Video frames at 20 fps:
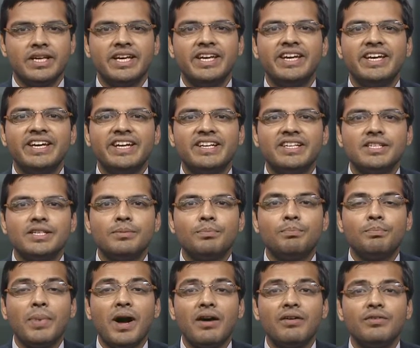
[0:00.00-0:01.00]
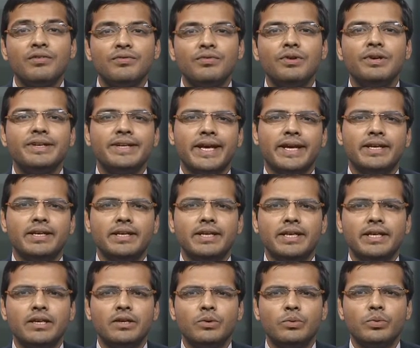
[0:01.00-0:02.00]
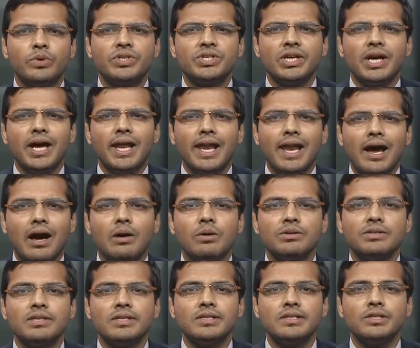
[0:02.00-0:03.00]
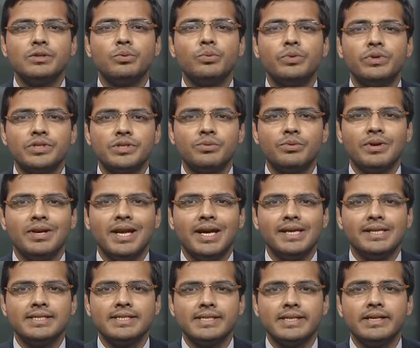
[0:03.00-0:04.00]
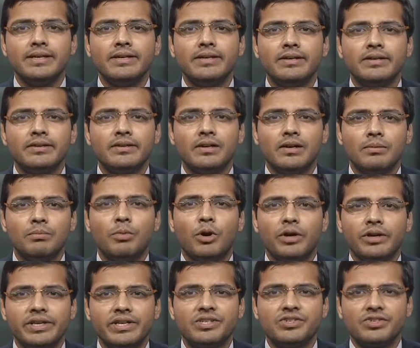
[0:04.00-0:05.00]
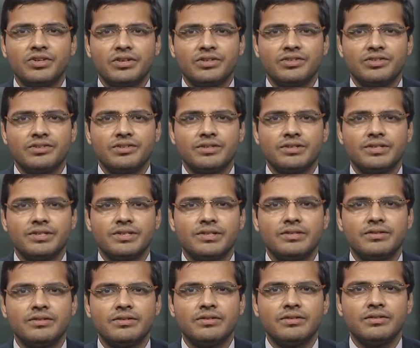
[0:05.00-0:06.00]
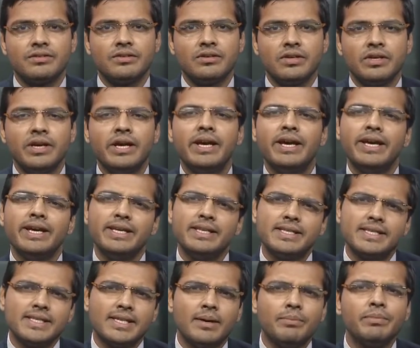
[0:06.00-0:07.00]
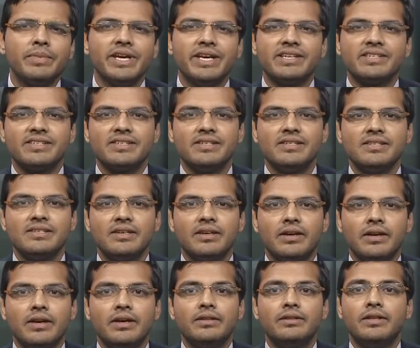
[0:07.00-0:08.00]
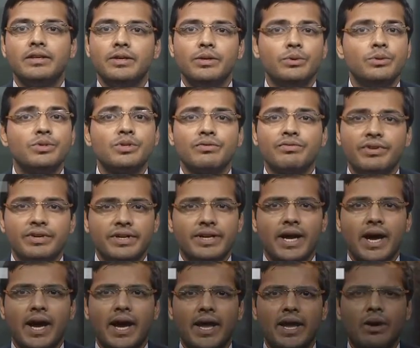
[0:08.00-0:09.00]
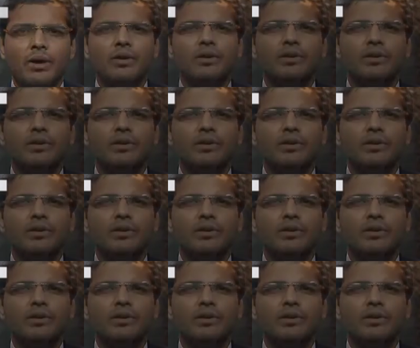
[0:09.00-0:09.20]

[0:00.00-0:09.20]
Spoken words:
It is a powerful technique which allows us to visualize internal body structures. In some cases, the use of a dye or a